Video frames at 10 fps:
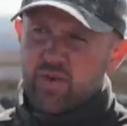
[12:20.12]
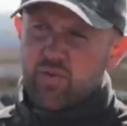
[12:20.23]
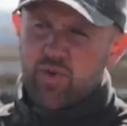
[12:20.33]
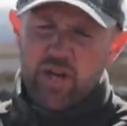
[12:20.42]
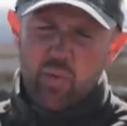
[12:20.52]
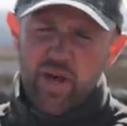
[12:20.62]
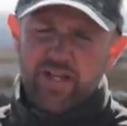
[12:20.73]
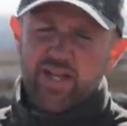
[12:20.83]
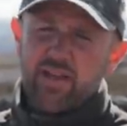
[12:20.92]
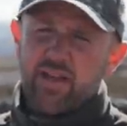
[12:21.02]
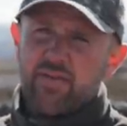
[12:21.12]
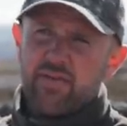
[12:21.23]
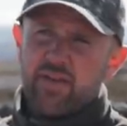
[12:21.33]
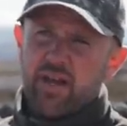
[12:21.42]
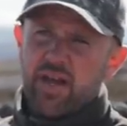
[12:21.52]
really wet heather.
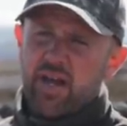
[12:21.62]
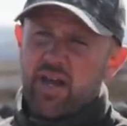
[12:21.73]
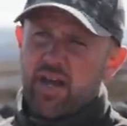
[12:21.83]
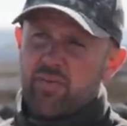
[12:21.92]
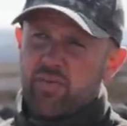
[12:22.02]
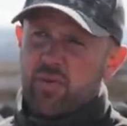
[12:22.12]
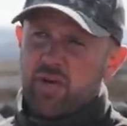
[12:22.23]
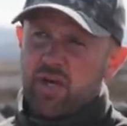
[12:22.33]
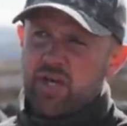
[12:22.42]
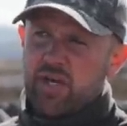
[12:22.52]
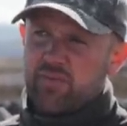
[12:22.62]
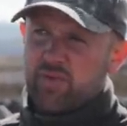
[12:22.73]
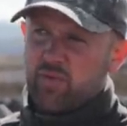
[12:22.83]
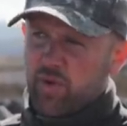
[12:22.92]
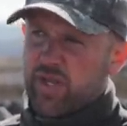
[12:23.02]

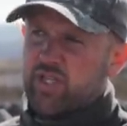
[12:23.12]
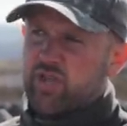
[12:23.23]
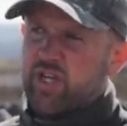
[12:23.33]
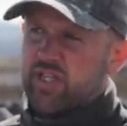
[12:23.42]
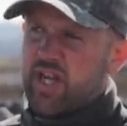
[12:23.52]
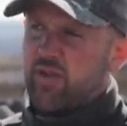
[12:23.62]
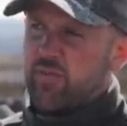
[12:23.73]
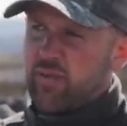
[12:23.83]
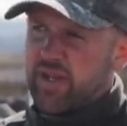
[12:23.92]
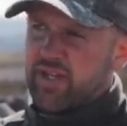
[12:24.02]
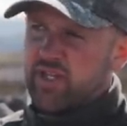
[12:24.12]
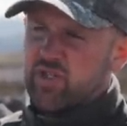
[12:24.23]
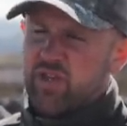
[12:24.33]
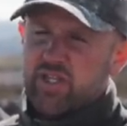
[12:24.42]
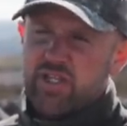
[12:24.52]
The root gets stressed out, the plant gets
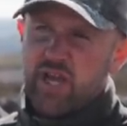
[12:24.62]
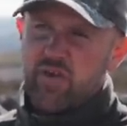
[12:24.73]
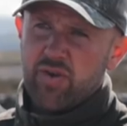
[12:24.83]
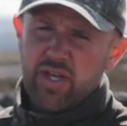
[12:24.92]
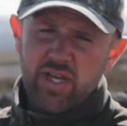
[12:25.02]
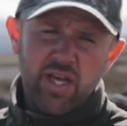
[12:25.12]
stressed out.